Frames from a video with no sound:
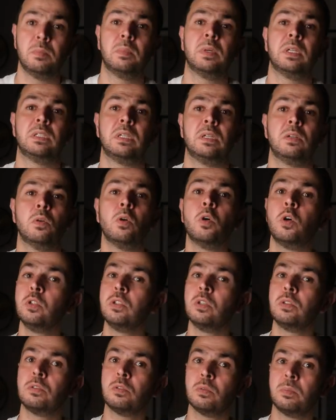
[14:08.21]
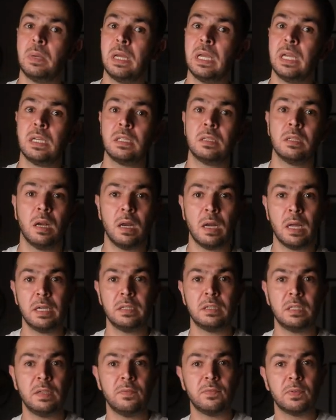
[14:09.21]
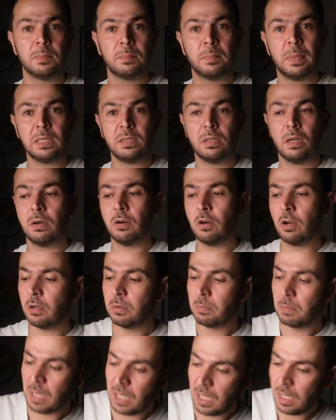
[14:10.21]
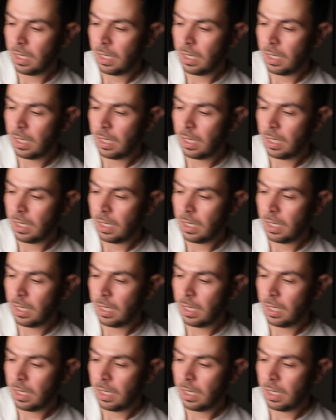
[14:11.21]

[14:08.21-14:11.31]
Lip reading: but in order to make the light even better on me,